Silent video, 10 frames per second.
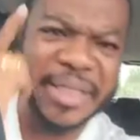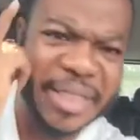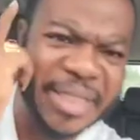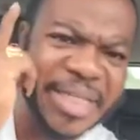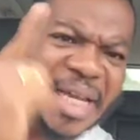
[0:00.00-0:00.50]

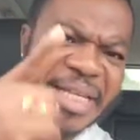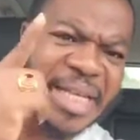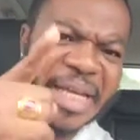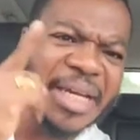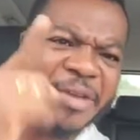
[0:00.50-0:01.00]
It's
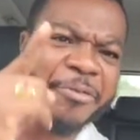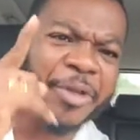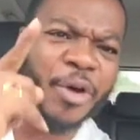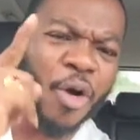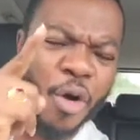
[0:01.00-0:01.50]
naive, live
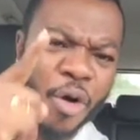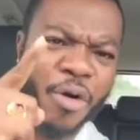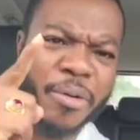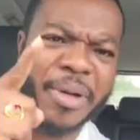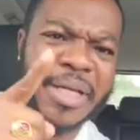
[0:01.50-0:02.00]
with
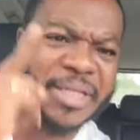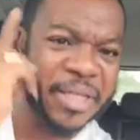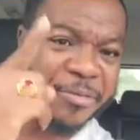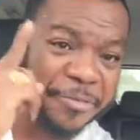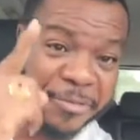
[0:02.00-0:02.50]
awe as
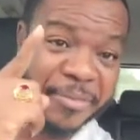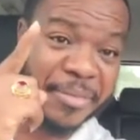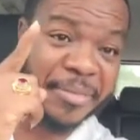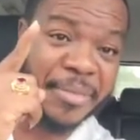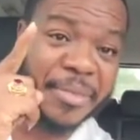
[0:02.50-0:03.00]
if
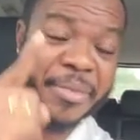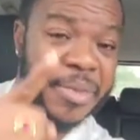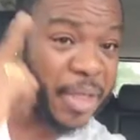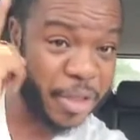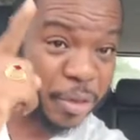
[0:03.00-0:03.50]

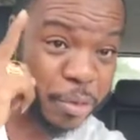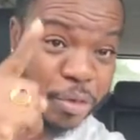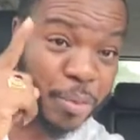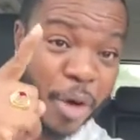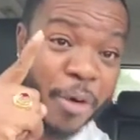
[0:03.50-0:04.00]
there's no
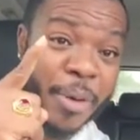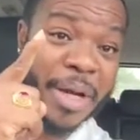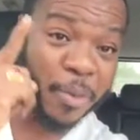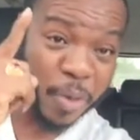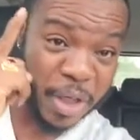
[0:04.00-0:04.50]
tomorrow
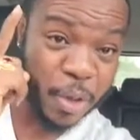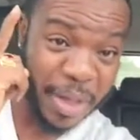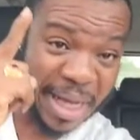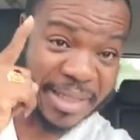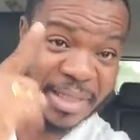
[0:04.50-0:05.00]
and where you're
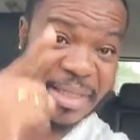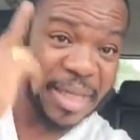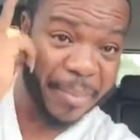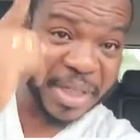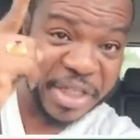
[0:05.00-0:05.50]
last. Yamin